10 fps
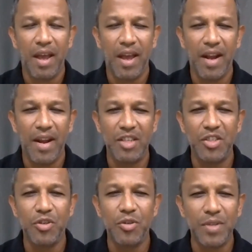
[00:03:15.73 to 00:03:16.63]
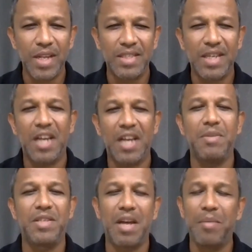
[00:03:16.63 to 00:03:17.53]
And as you know, that
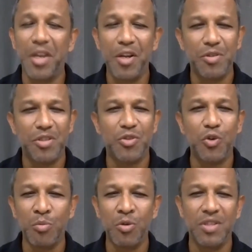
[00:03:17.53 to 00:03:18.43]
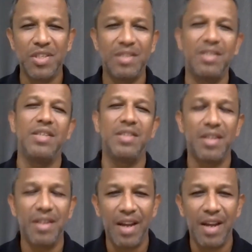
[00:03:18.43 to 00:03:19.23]
Saqib is coming into the scoreboard this season,